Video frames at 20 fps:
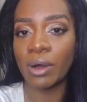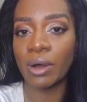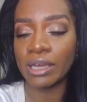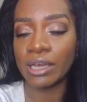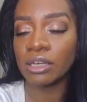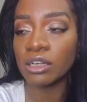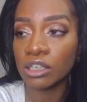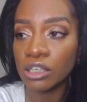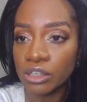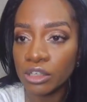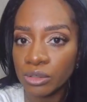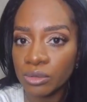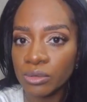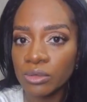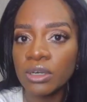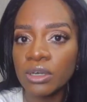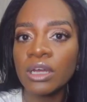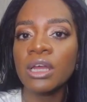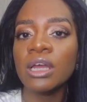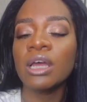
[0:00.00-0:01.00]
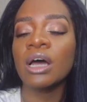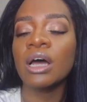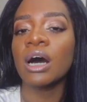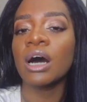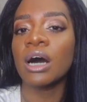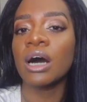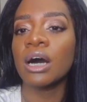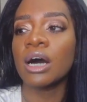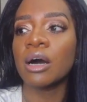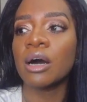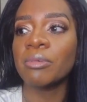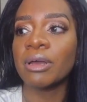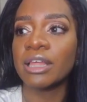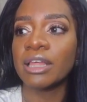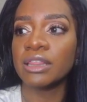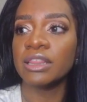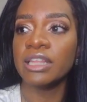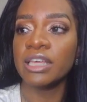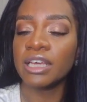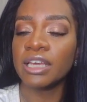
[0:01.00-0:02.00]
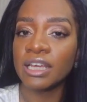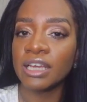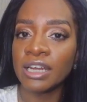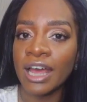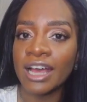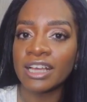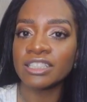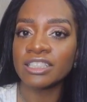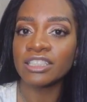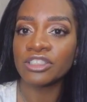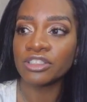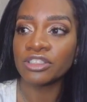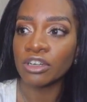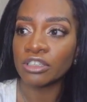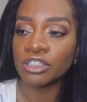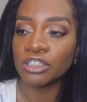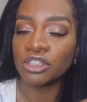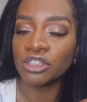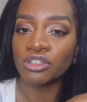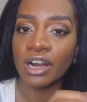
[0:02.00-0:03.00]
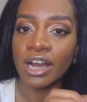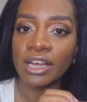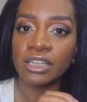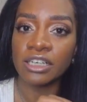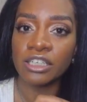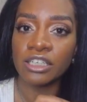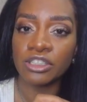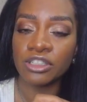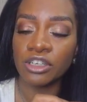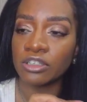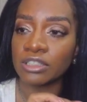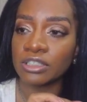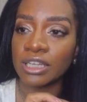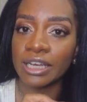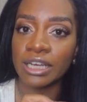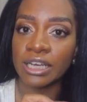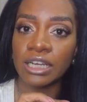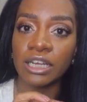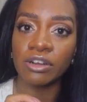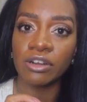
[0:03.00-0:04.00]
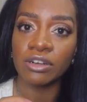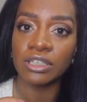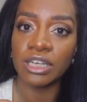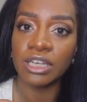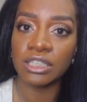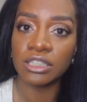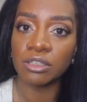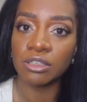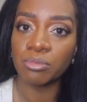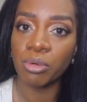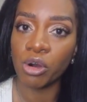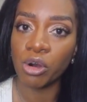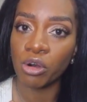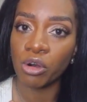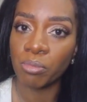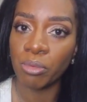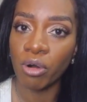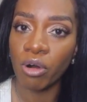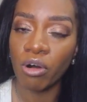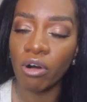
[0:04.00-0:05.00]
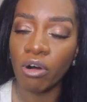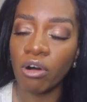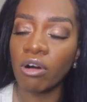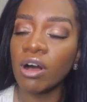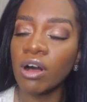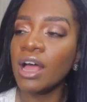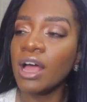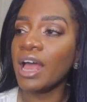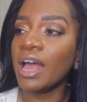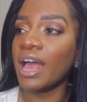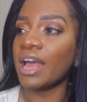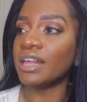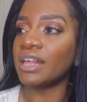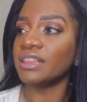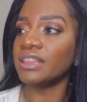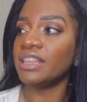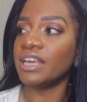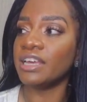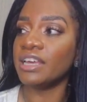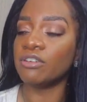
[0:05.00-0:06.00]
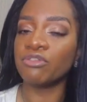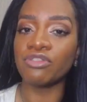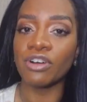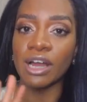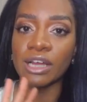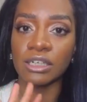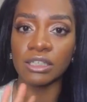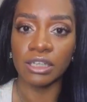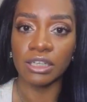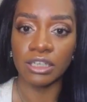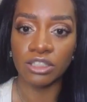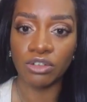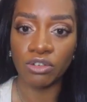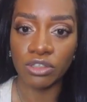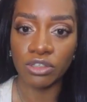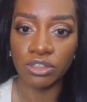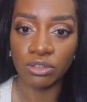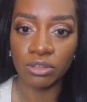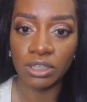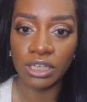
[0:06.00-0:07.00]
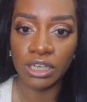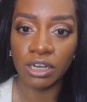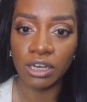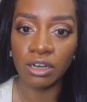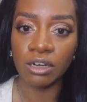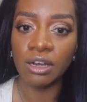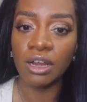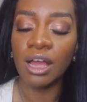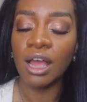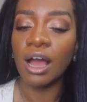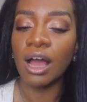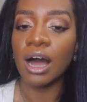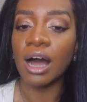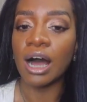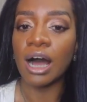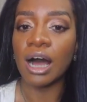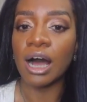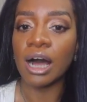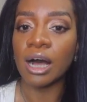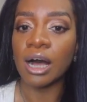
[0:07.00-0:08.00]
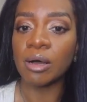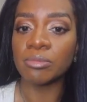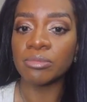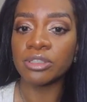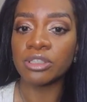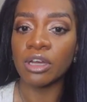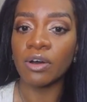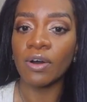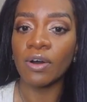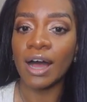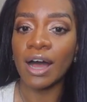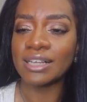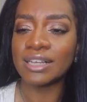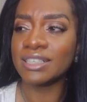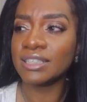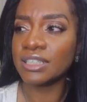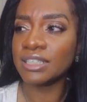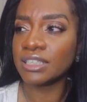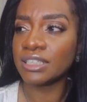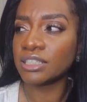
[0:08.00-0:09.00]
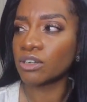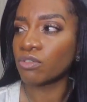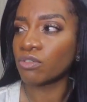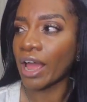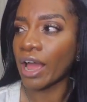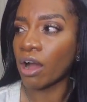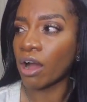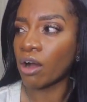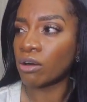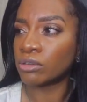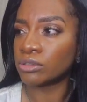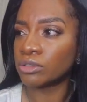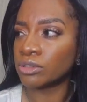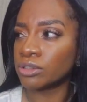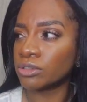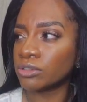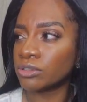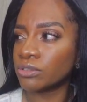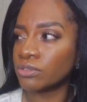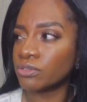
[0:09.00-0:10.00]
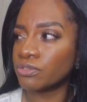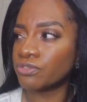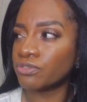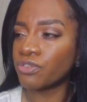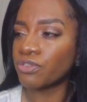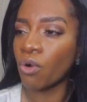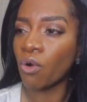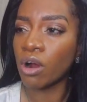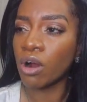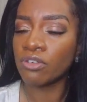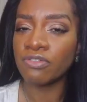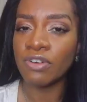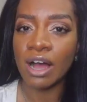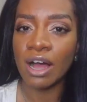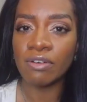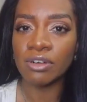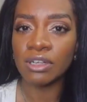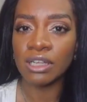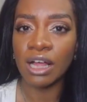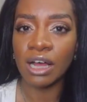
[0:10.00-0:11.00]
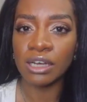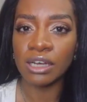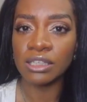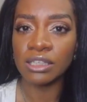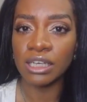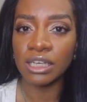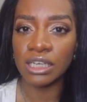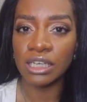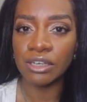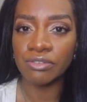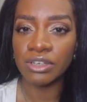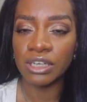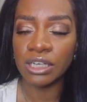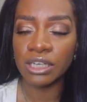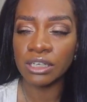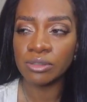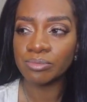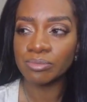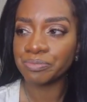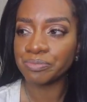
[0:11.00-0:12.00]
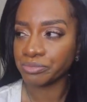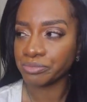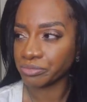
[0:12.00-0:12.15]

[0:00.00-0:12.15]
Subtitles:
white glue. And then as it starts to dry, then it turns like an iridescent purple, and then finally it's crystal clear. So I did this around 4 or 5 o'clock in the evening